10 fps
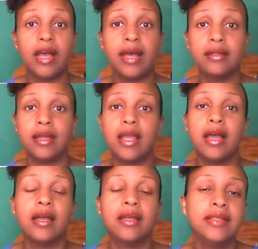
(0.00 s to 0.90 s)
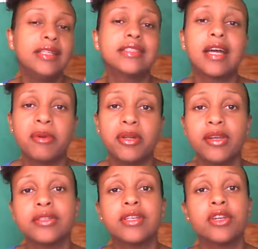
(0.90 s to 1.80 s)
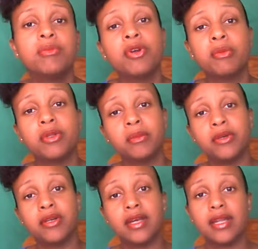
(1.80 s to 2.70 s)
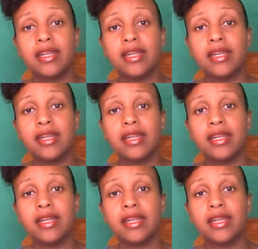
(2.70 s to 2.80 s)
and I need to come on here and tell you more about the book,